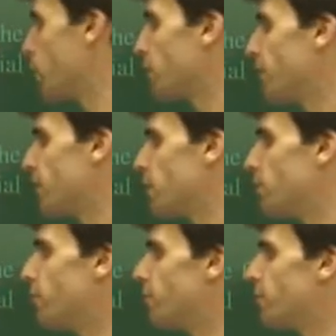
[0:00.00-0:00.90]
we want to find
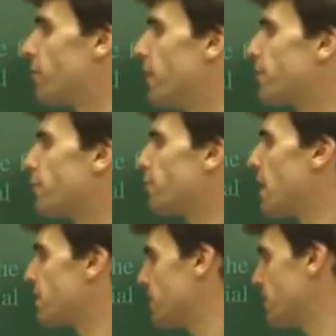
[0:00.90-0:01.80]
the initial
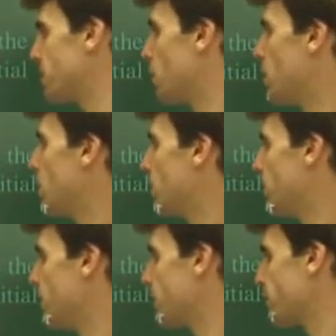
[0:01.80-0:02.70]
velocity, so
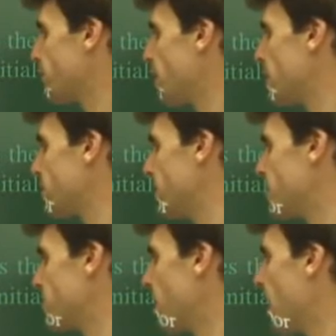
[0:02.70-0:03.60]
the initial velocity
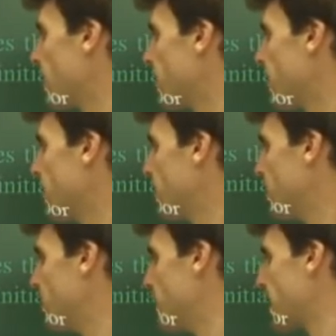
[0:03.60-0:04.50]
is entirely
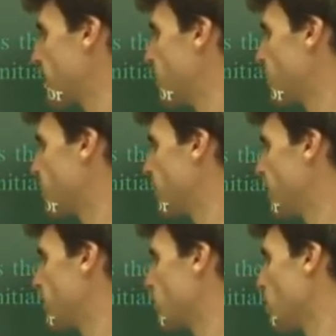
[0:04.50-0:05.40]
in the x direction, right?
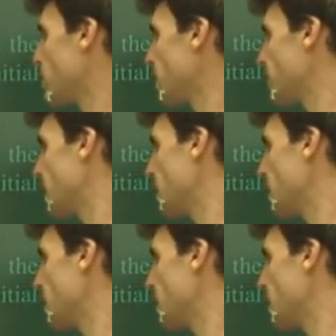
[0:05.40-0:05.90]
If it rolls off the